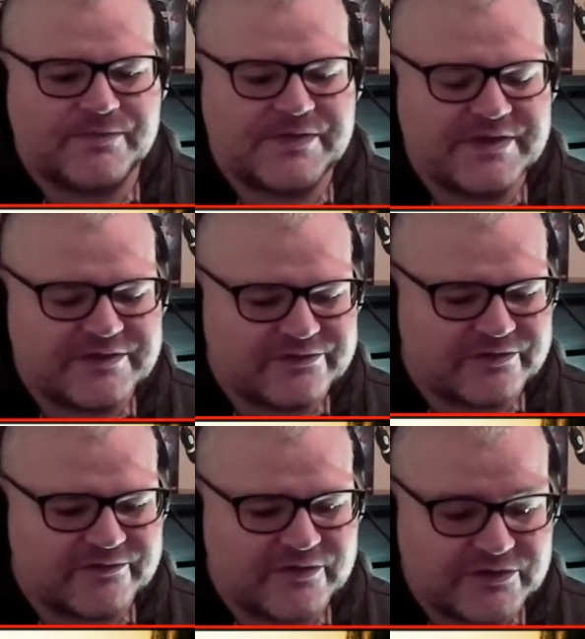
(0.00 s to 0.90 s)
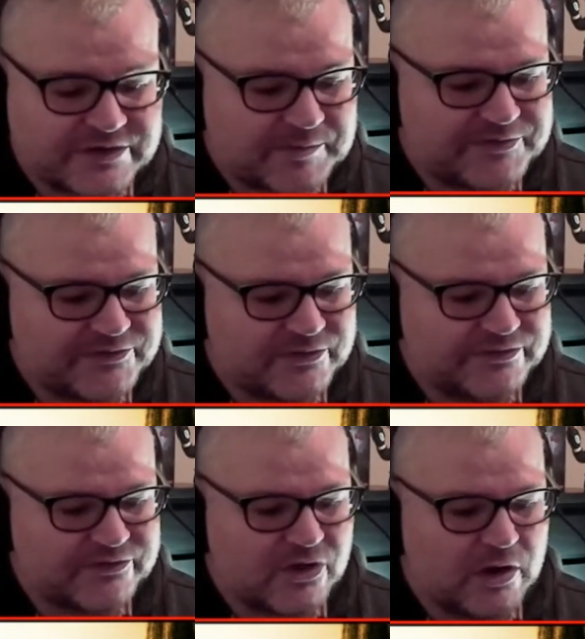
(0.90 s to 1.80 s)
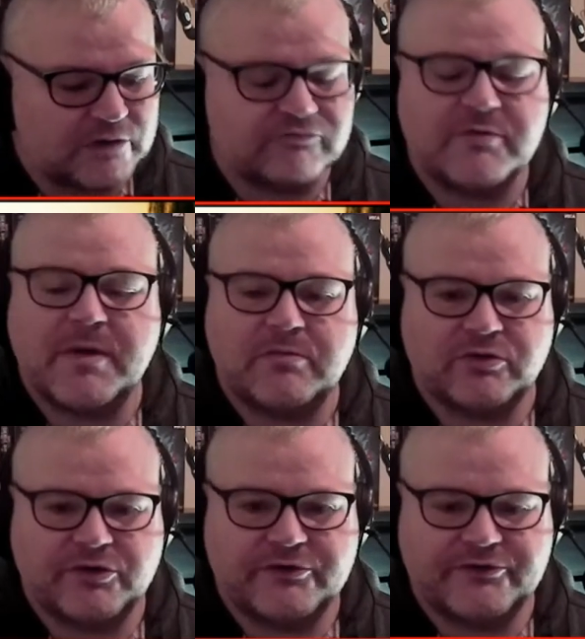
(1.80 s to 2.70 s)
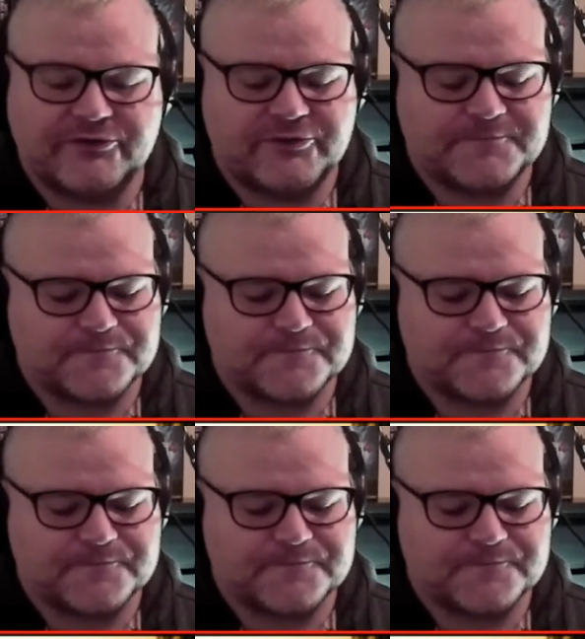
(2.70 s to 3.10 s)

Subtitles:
this first episode is called Remembrance,